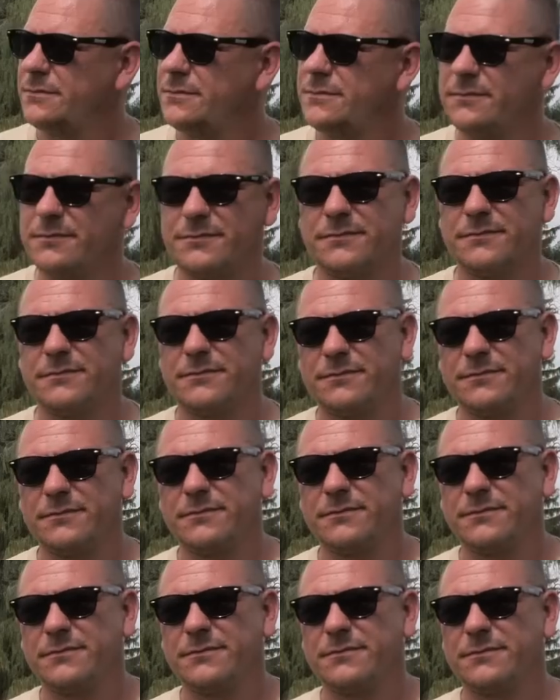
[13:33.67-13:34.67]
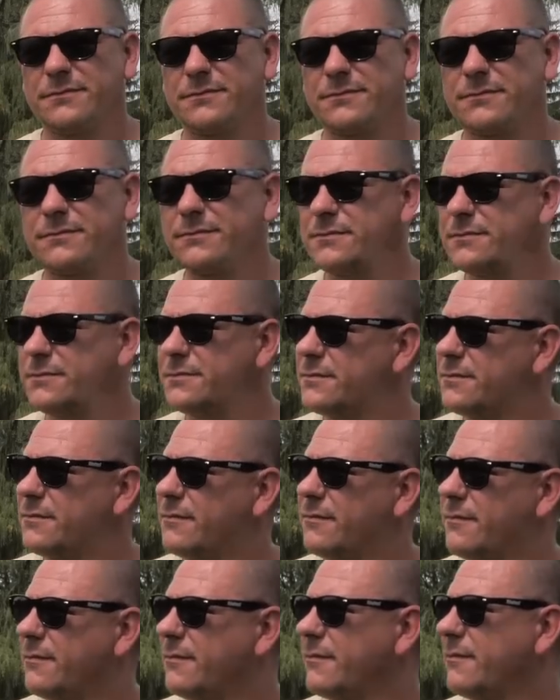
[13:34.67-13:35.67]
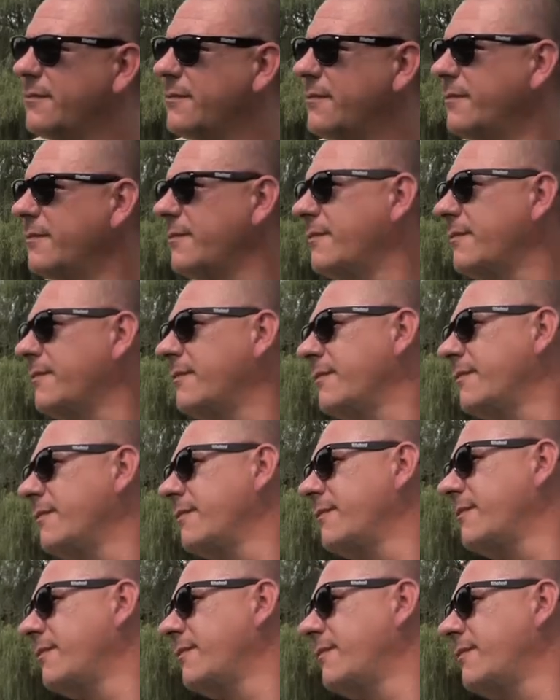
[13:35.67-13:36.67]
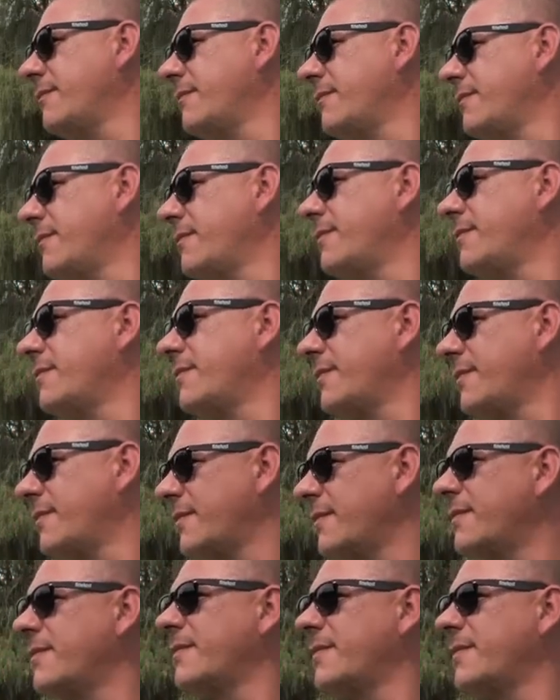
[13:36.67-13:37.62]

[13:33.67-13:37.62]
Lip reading: This person isn't speaking.